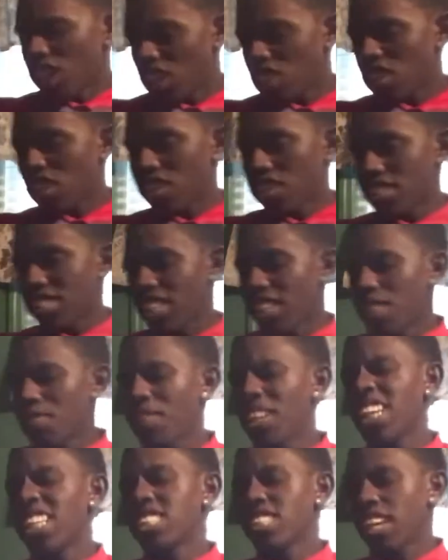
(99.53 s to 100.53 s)
trying to take
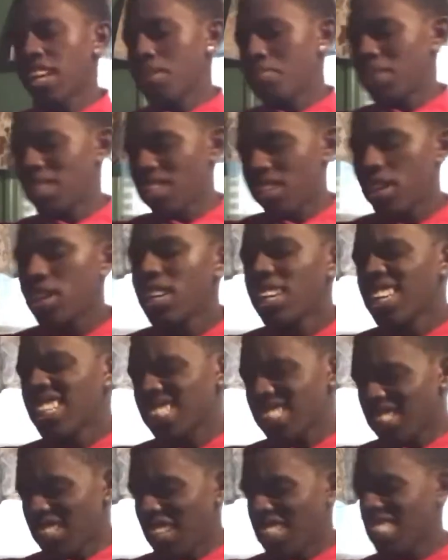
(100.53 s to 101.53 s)
advantage out of me.
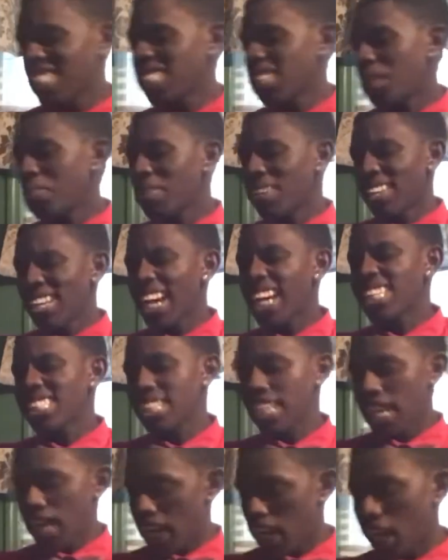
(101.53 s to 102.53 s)
Since I'm the nice
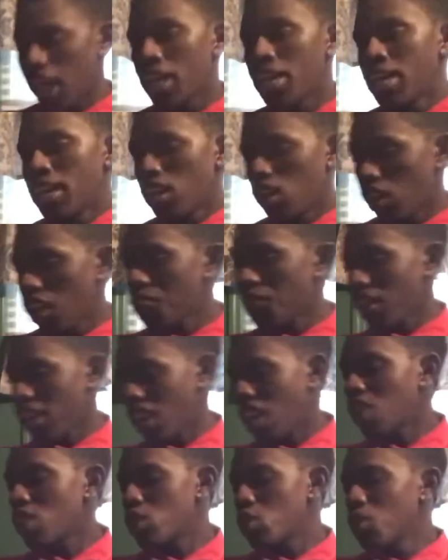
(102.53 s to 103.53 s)
guy, and y'all think y'all
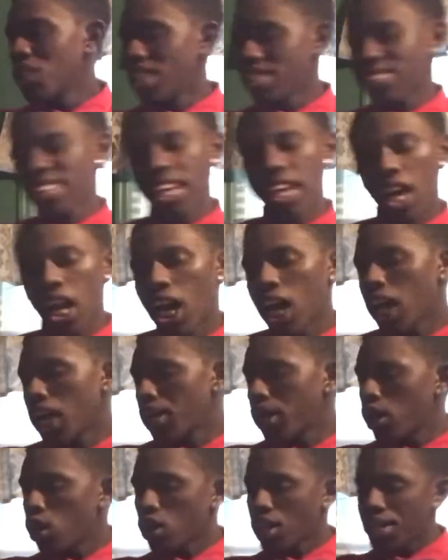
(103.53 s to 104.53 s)
could do anything,
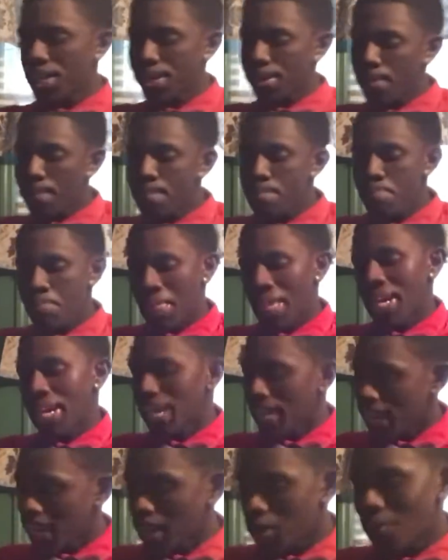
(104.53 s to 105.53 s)
no, cuz. It
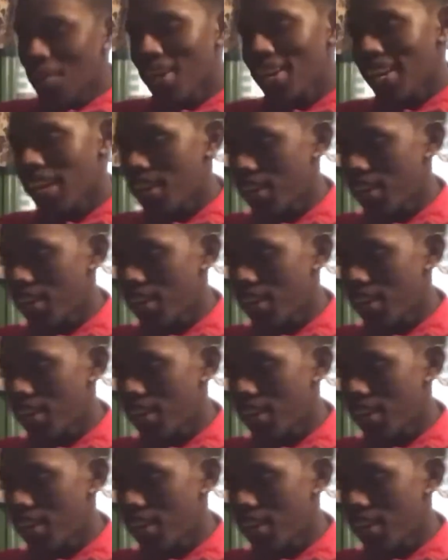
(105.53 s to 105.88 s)
ain't work like